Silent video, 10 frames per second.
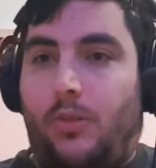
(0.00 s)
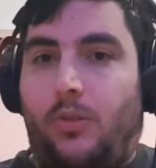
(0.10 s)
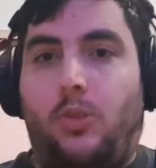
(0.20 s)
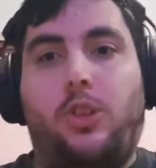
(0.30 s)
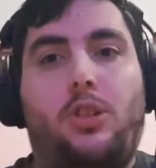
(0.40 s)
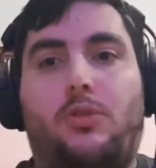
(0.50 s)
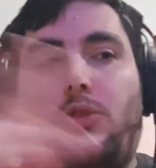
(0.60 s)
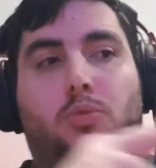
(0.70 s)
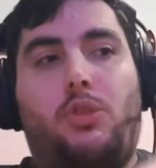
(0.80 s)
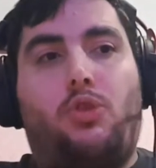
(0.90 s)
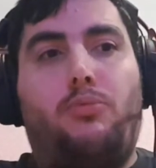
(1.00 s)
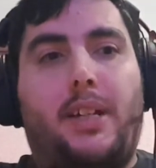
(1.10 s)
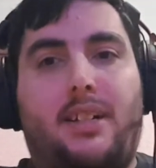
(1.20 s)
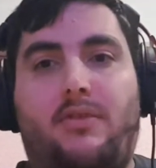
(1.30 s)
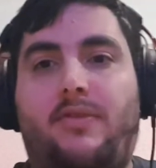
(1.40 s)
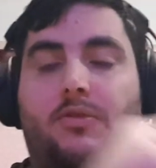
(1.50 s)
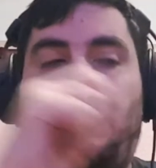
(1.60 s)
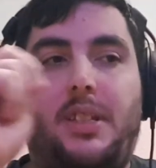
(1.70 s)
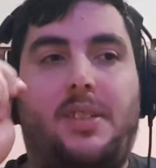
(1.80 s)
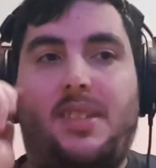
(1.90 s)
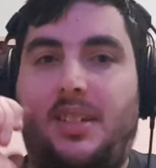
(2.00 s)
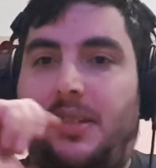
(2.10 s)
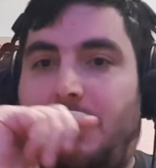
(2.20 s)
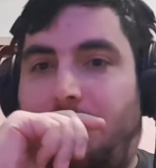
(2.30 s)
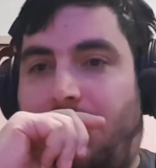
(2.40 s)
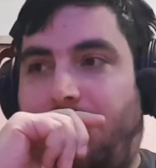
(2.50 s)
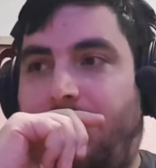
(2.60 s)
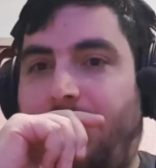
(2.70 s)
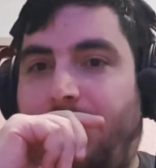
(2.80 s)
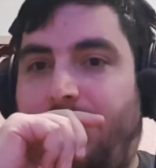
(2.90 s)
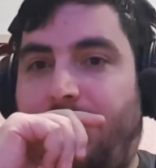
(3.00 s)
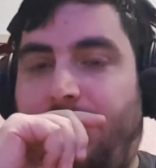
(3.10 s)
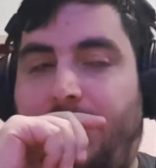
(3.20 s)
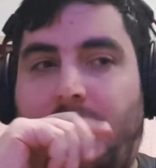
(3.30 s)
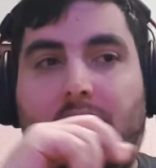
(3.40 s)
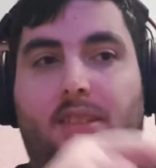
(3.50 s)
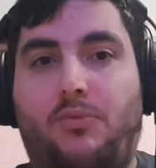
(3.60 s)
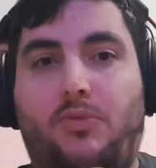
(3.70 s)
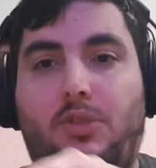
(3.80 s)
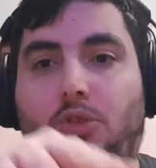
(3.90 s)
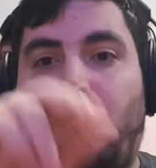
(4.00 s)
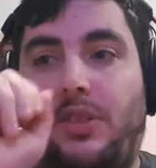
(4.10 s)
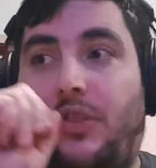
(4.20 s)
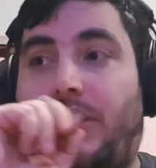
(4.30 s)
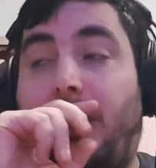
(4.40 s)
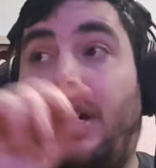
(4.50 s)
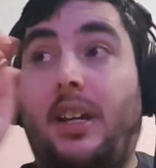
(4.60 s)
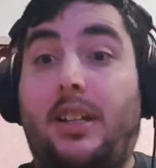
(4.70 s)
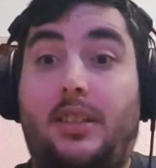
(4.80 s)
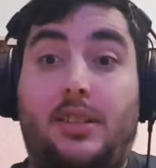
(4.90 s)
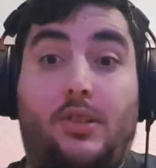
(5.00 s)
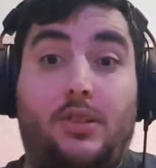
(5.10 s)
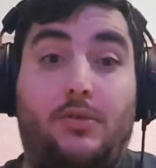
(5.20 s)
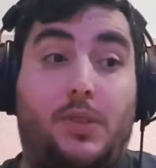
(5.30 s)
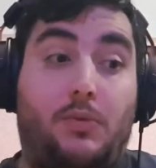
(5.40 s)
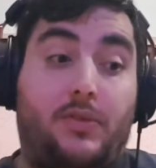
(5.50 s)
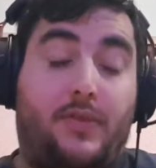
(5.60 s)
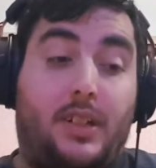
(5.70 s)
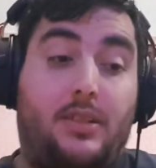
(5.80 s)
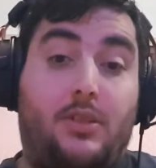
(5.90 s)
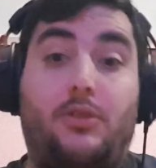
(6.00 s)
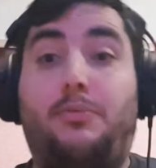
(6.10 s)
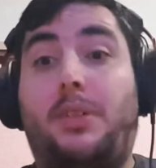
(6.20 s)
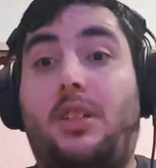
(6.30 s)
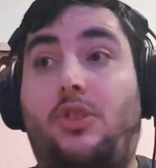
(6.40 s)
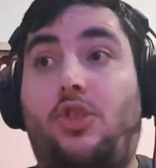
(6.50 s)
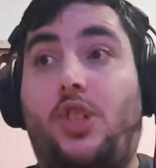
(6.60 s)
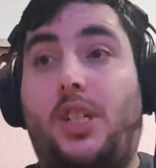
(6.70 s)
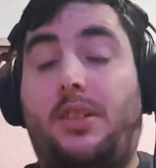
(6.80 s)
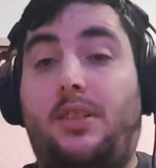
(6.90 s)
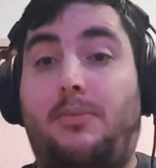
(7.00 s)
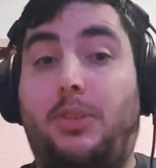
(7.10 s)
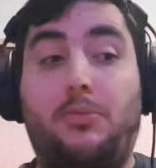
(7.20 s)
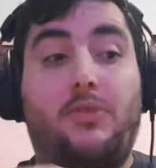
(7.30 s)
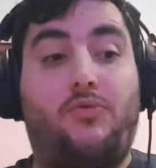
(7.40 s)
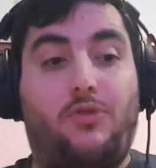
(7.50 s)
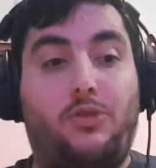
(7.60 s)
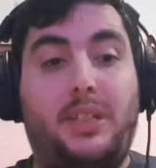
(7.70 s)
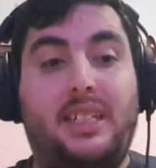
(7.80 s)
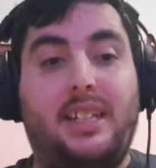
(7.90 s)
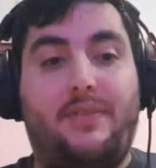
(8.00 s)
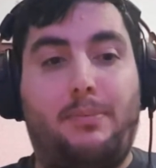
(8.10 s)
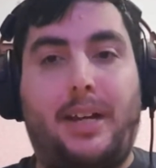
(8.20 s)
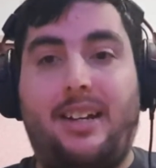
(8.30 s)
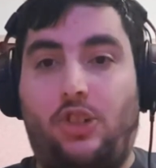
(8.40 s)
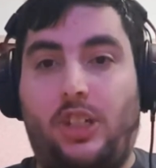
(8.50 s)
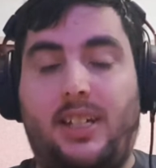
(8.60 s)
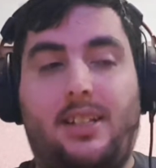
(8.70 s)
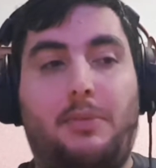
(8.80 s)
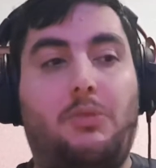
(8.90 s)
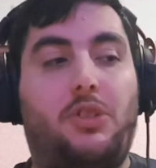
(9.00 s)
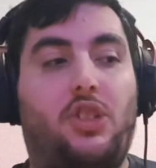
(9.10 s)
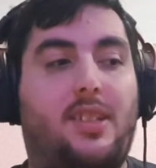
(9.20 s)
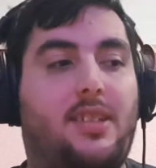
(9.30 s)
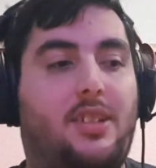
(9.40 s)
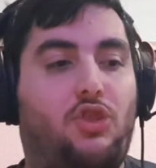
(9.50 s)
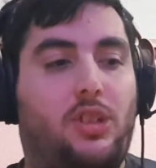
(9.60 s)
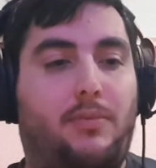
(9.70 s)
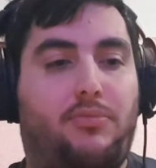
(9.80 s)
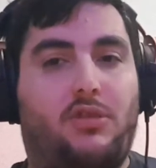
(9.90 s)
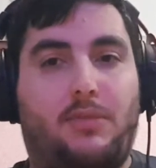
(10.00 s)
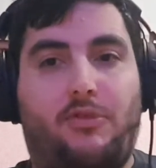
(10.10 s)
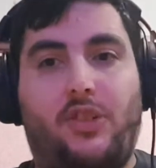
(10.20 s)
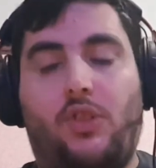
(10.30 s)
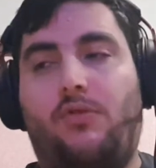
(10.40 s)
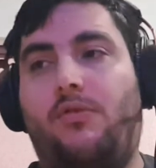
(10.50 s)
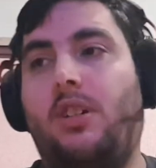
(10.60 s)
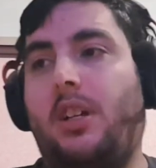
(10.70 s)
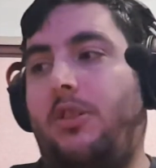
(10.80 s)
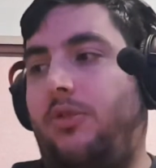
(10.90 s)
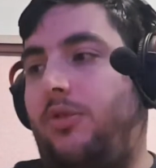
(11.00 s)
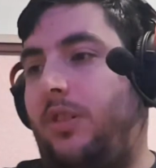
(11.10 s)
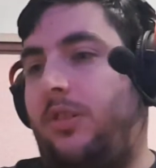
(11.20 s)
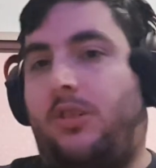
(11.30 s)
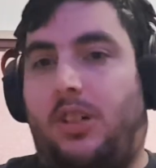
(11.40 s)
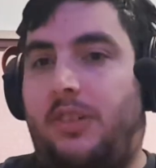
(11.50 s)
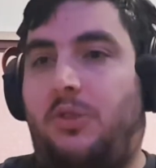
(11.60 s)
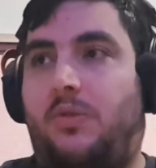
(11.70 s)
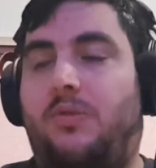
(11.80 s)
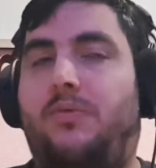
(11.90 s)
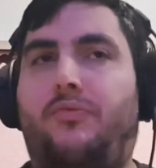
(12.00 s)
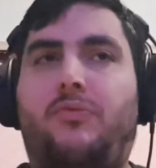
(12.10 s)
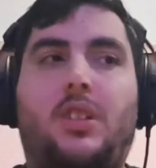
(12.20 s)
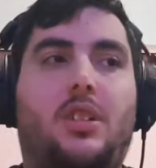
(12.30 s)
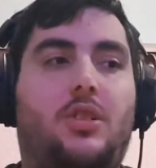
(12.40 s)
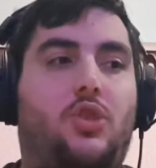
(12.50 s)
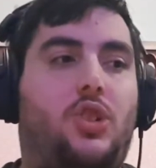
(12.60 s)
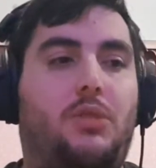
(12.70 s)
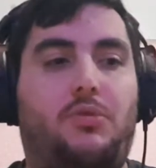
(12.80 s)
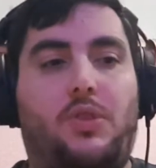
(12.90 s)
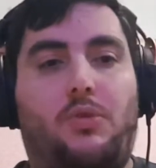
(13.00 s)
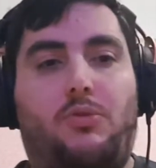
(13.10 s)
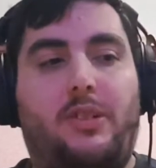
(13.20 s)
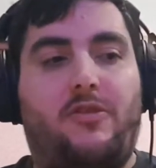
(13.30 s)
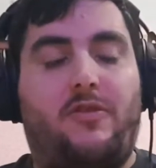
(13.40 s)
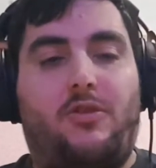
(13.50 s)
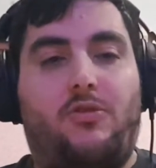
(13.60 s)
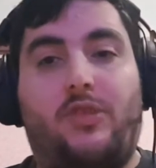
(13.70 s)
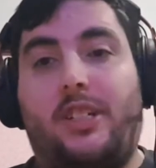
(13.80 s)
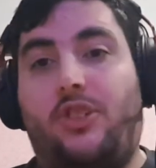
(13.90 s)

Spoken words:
all the girls were too powerful in season 1. Season 1, 2, and 3, these girls were friggin' OP as shit. The moment Ruby left Patch Academy, which is essentially primary school, to go to high school, she was already